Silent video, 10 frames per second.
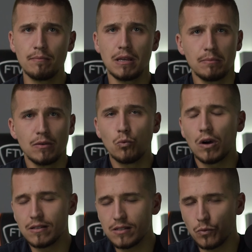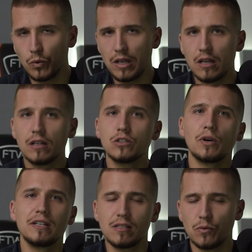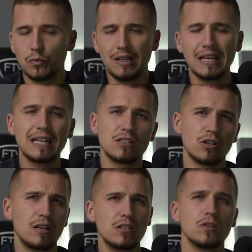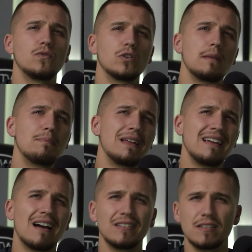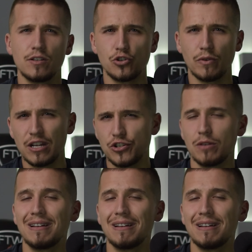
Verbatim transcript: maybe once a week, twice a week, and so on and so forth, depending on the situation.